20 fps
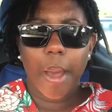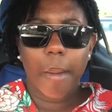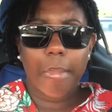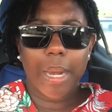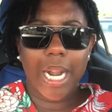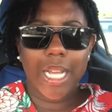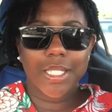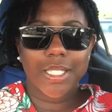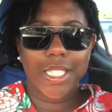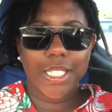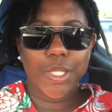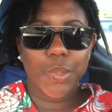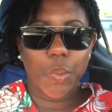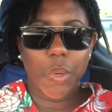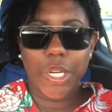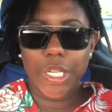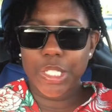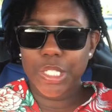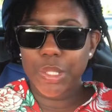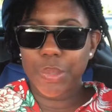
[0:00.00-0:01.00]
But I just
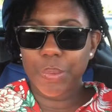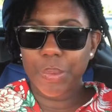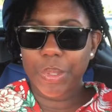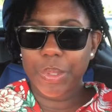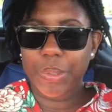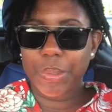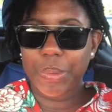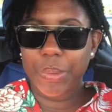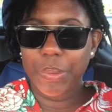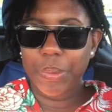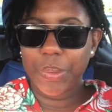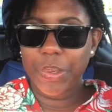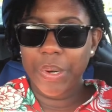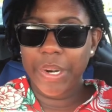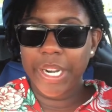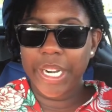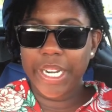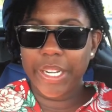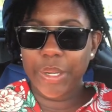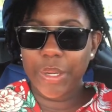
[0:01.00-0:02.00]
wanted to
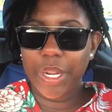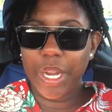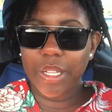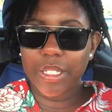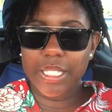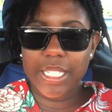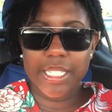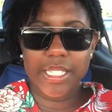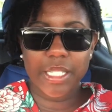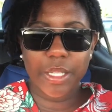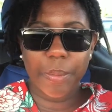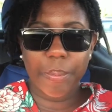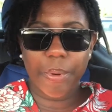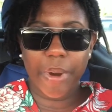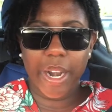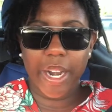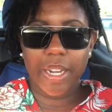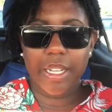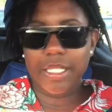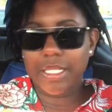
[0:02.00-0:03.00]
record, you know, this little
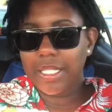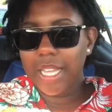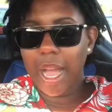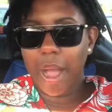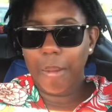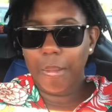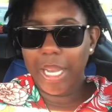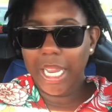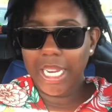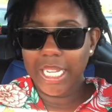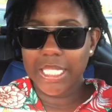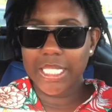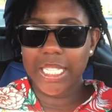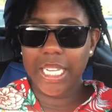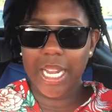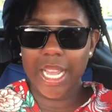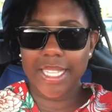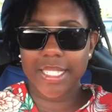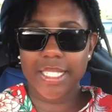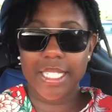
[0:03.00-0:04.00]
part because, um, like I said,
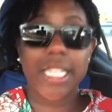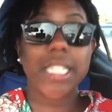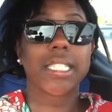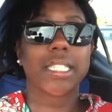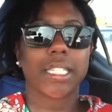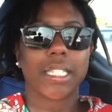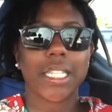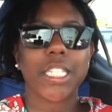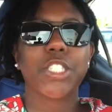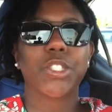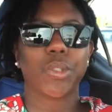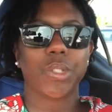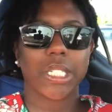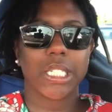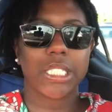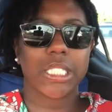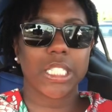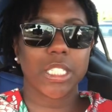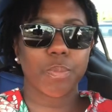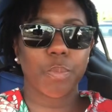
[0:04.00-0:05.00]
I just
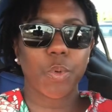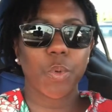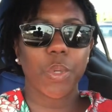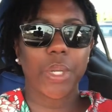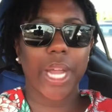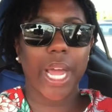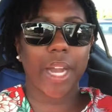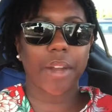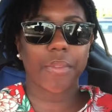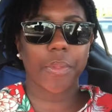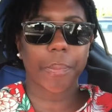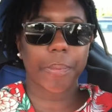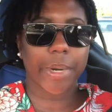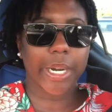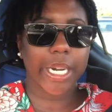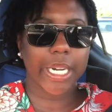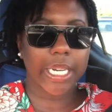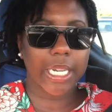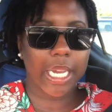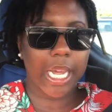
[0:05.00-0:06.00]
literally just pulled out of the
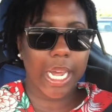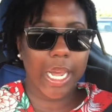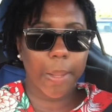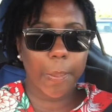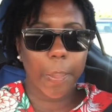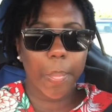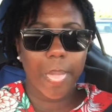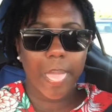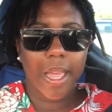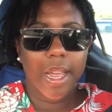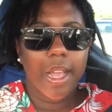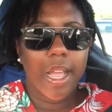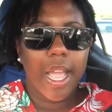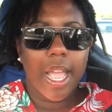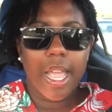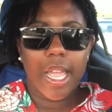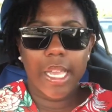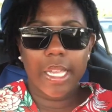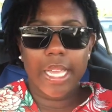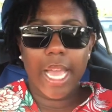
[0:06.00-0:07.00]
parking lot
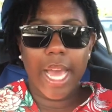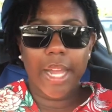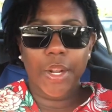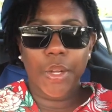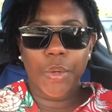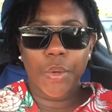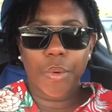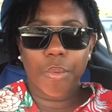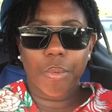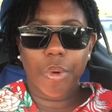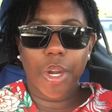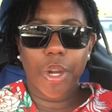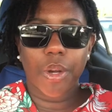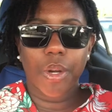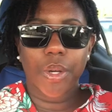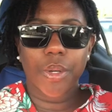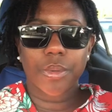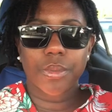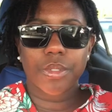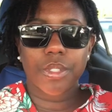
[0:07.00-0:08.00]
and got on the
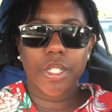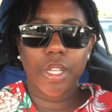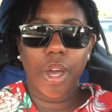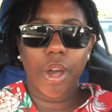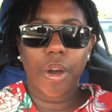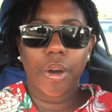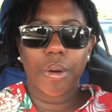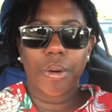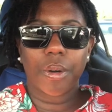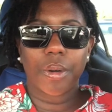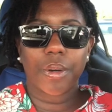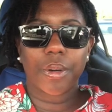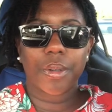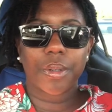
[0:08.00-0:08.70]
road. So,